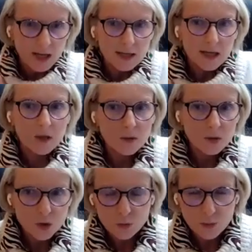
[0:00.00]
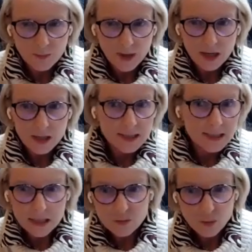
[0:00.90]
and now the supermarket
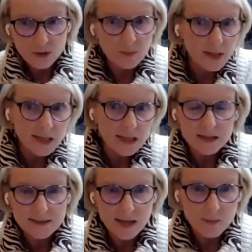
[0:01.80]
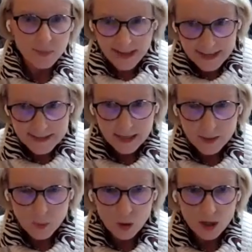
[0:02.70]
didn't put the milk in the same place
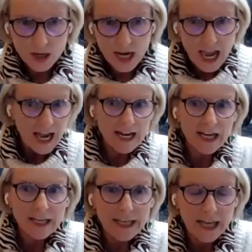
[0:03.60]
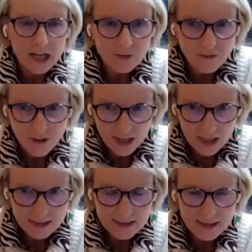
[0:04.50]
anymore, and I can't
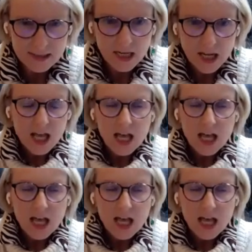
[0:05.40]
find it.